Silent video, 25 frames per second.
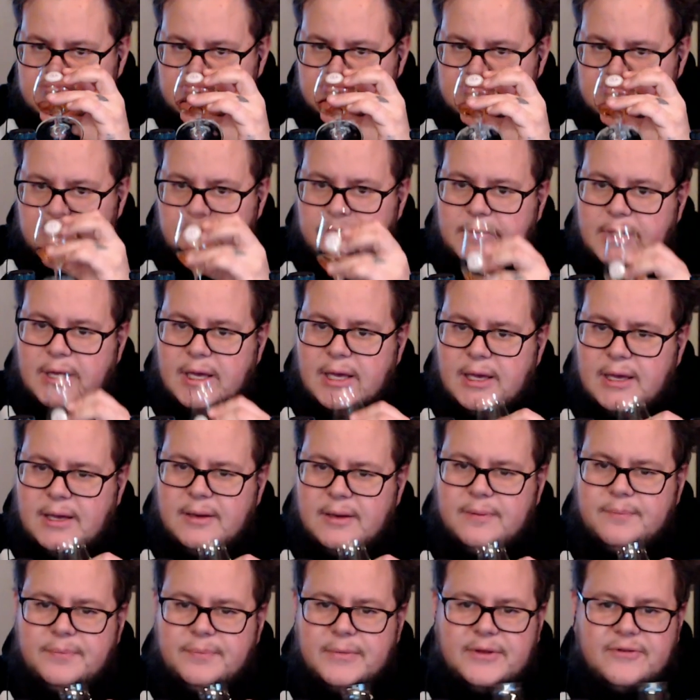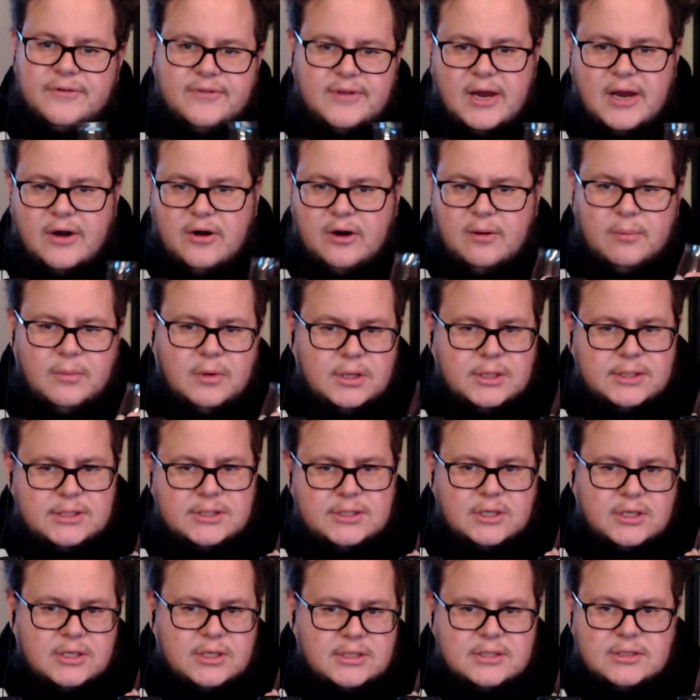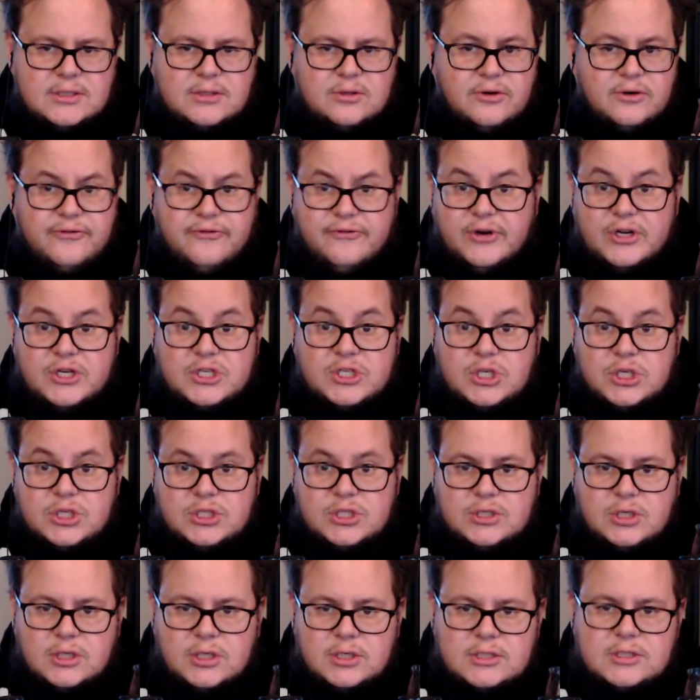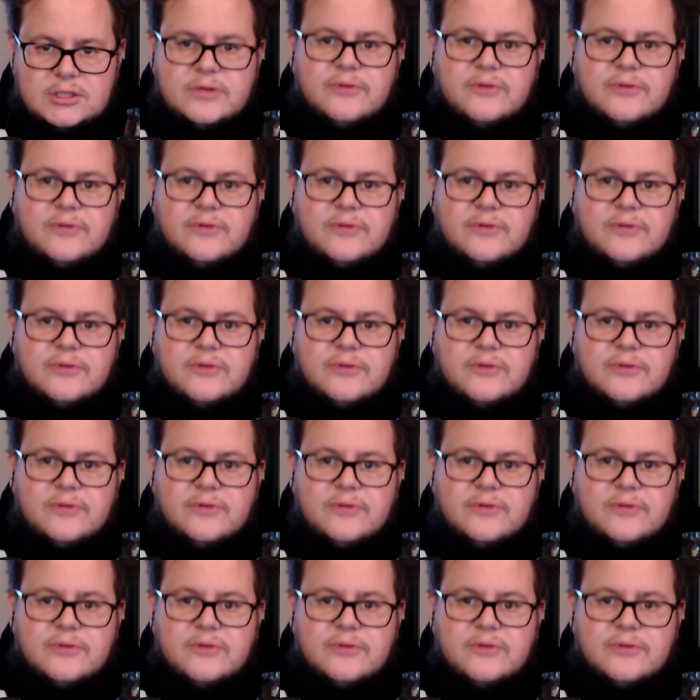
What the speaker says: this caramel sauce or fudge sauce